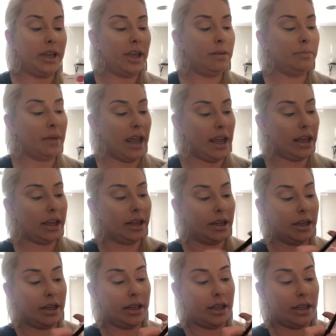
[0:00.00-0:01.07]
we can make
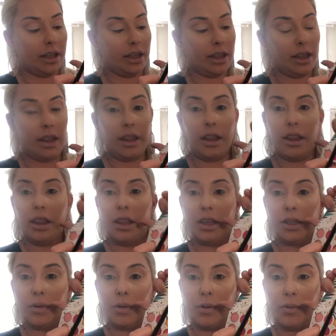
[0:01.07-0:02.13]

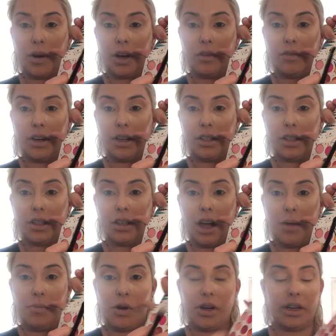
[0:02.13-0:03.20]
this one work first, the
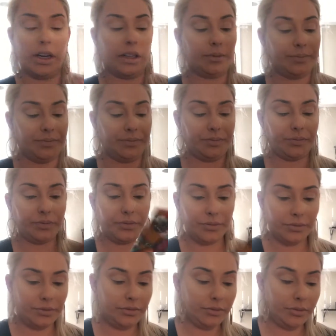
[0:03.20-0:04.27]
top one here.
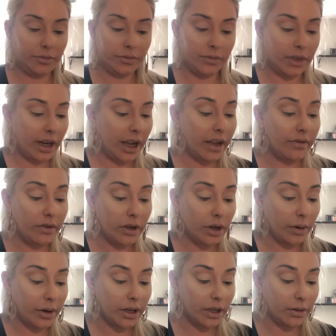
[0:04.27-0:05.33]
I have
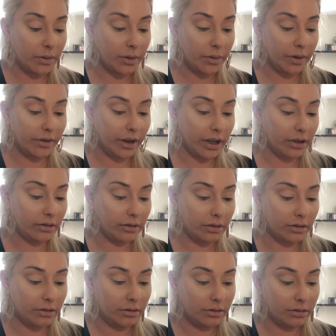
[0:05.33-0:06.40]
no idea what we've got
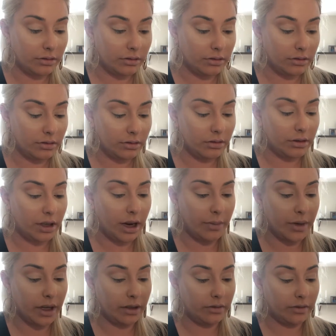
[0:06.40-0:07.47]

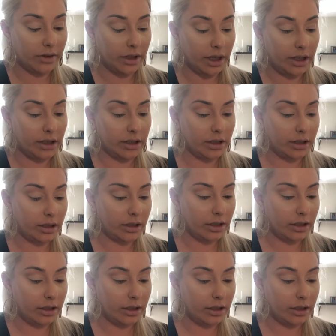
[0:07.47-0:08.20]
coming for us.